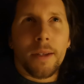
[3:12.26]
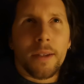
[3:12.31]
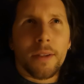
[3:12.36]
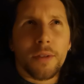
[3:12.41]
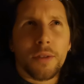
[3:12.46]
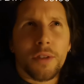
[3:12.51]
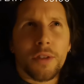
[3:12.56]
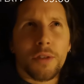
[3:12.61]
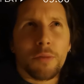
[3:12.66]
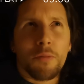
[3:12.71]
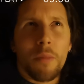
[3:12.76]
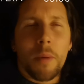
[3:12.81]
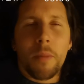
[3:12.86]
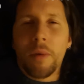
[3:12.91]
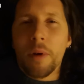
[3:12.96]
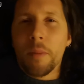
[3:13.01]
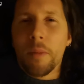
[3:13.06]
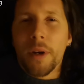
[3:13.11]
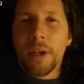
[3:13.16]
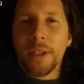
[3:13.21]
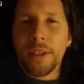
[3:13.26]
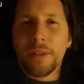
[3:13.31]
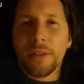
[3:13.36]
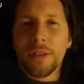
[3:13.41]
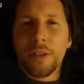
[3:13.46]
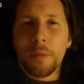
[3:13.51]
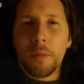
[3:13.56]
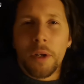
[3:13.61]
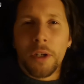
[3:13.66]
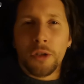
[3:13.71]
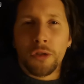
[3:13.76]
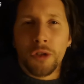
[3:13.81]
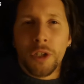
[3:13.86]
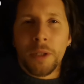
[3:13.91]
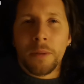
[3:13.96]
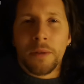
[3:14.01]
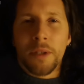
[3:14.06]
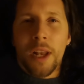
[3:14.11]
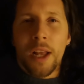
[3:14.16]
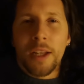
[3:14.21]
was just remembering some of my
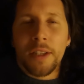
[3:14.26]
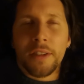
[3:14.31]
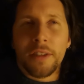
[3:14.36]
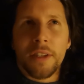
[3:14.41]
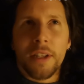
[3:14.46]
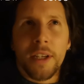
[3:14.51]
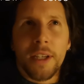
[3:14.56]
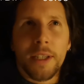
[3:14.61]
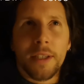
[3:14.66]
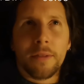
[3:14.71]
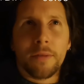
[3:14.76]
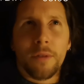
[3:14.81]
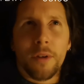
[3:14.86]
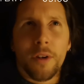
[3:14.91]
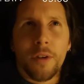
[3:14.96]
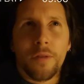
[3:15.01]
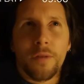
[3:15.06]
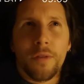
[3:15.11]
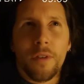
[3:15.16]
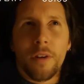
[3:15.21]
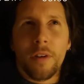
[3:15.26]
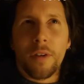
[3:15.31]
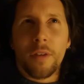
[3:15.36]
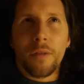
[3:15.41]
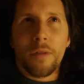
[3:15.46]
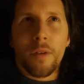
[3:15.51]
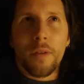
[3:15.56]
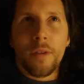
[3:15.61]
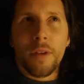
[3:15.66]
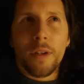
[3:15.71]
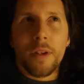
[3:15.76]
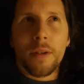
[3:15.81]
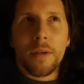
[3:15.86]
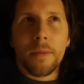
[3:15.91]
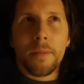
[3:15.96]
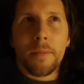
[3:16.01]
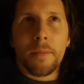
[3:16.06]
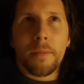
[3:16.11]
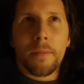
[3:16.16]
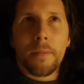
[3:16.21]
dreams last night, very, very vivid.
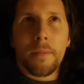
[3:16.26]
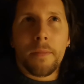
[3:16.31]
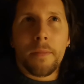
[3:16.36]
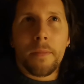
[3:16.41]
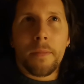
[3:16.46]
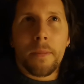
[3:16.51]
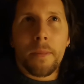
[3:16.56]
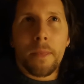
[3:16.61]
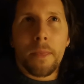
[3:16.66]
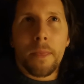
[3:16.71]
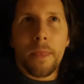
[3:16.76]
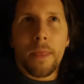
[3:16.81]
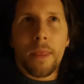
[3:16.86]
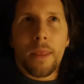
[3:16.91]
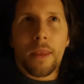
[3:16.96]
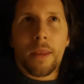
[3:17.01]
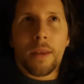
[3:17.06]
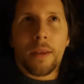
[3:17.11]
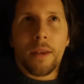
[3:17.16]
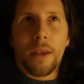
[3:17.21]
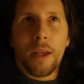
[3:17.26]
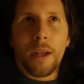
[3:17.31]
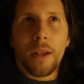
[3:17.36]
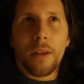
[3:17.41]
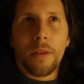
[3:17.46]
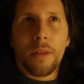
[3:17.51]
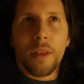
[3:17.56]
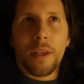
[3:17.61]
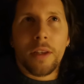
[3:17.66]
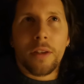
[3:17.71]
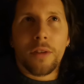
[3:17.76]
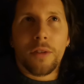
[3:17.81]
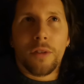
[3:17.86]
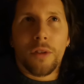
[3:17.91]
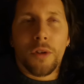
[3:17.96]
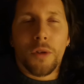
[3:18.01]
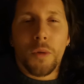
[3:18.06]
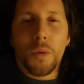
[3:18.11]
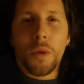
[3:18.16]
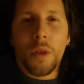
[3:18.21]
And I think it's
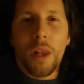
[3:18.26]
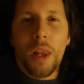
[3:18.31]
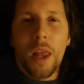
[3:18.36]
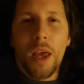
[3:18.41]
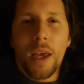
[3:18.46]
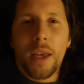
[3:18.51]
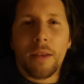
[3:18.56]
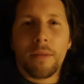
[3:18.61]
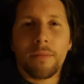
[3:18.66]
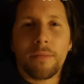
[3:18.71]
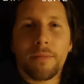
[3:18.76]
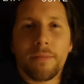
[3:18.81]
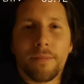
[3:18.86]
to do with the light.